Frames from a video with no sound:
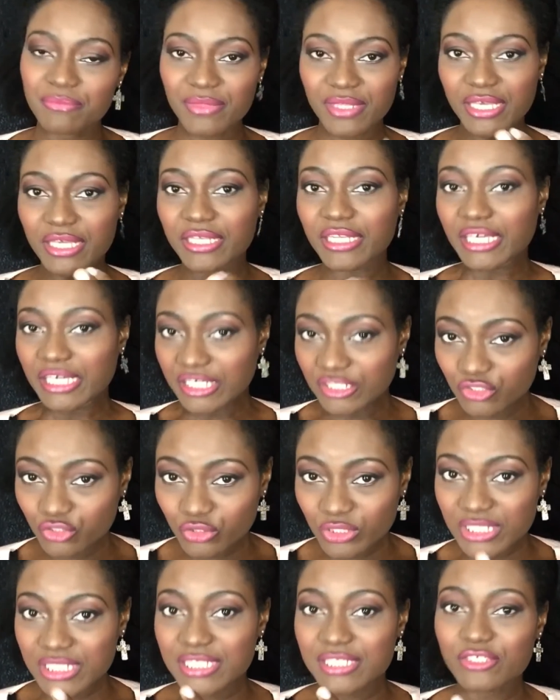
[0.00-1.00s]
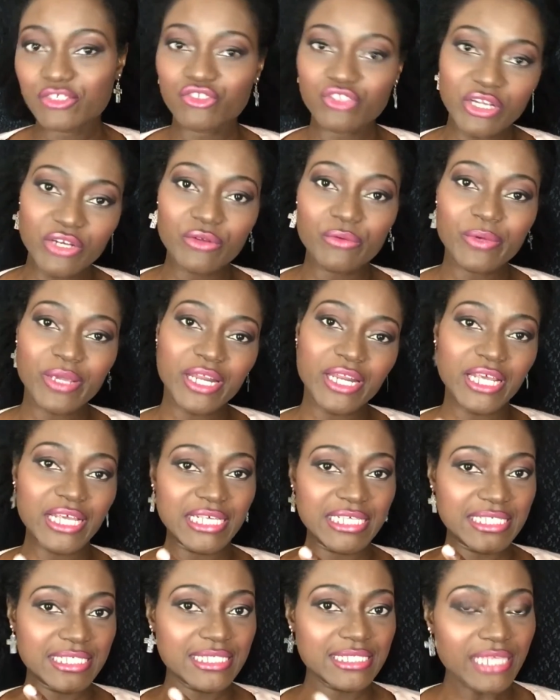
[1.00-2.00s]
an interest generating
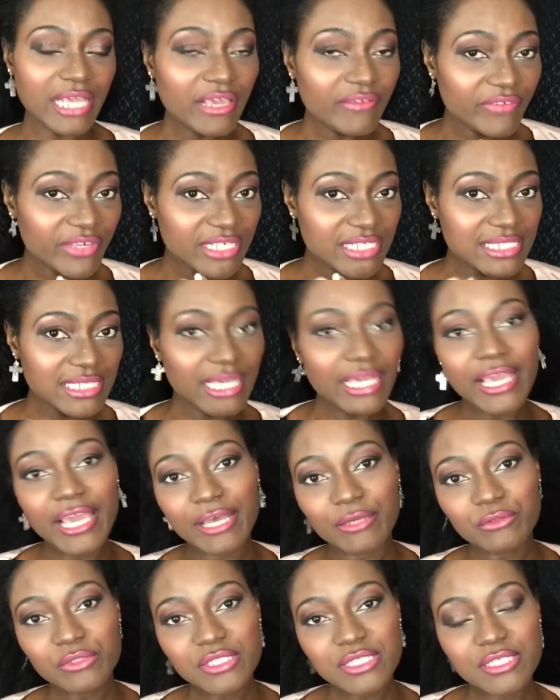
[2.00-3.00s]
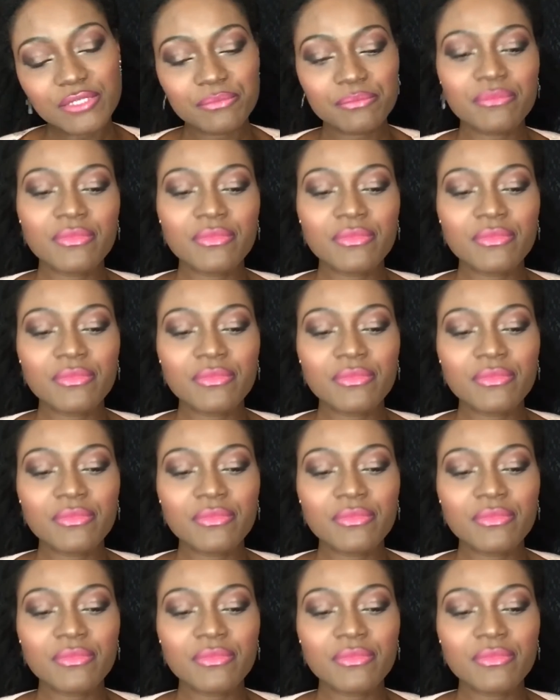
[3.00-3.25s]
savings account,